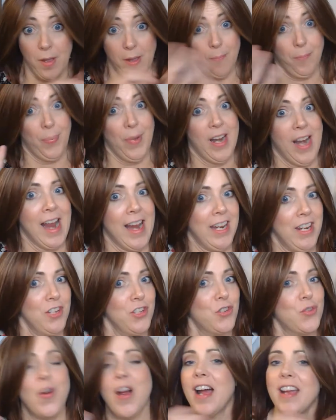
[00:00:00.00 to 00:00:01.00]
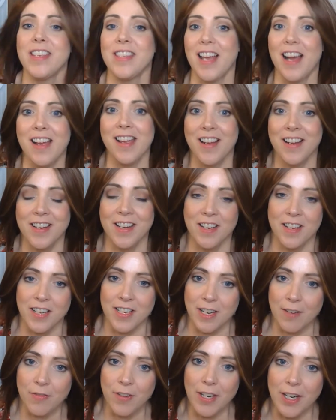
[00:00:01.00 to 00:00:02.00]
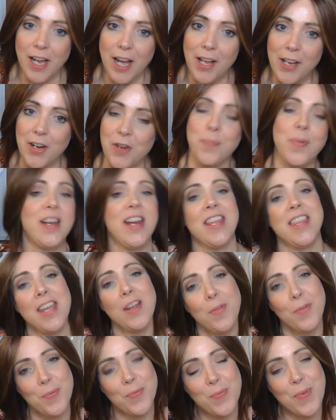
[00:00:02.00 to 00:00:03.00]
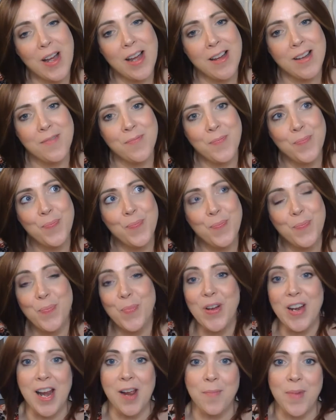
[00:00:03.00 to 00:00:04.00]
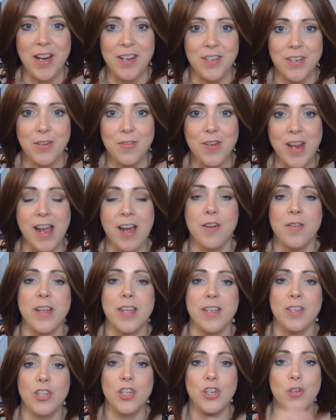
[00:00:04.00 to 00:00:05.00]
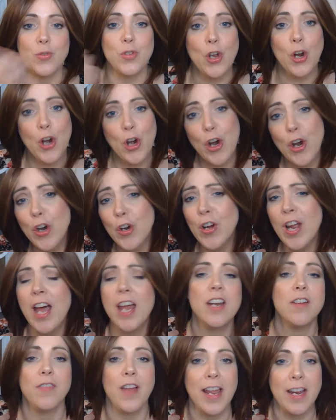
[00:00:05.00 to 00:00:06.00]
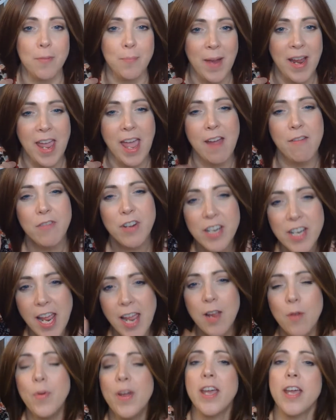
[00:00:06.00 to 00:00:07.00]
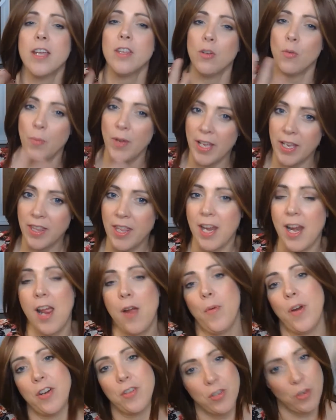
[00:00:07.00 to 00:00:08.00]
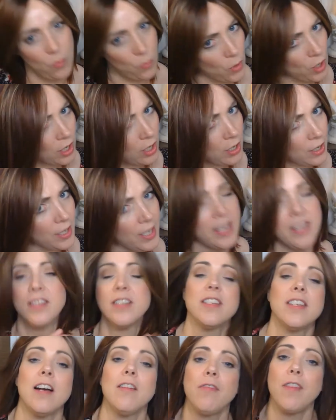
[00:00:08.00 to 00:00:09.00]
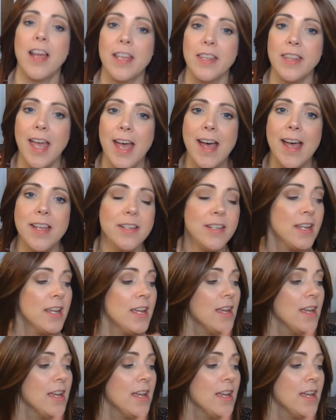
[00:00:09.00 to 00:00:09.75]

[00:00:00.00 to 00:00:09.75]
But I can try Zion in a different color. But I think what I might do now is use her kind of like my everyday wig, the wig that I wear to work and stuff like that.